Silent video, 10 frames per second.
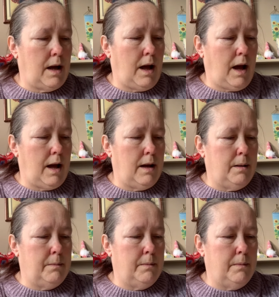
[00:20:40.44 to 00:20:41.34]

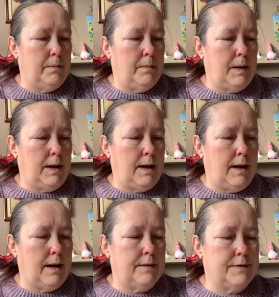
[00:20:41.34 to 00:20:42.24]
I
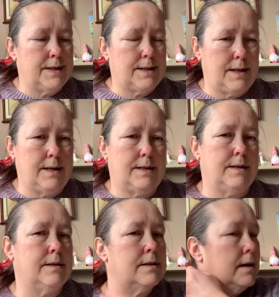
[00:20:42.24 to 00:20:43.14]
have
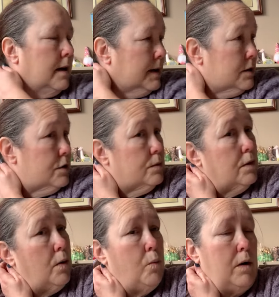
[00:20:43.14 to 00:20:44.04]
decided that I do
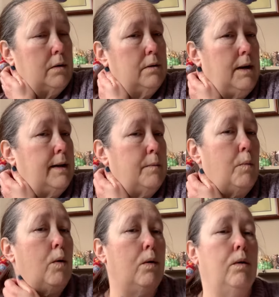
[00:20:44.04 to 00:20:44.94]
not want any
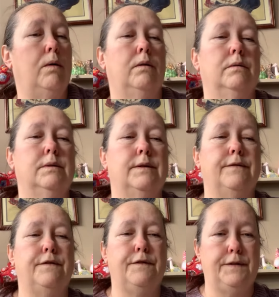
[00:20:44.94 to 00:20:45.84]
more than
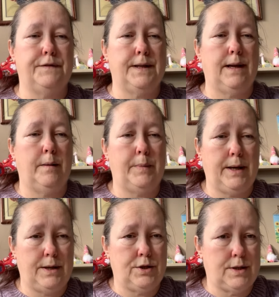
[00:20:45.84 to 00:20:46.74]
50
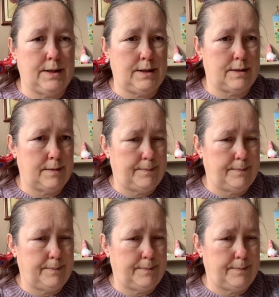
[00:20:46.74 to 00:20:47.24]
PhDs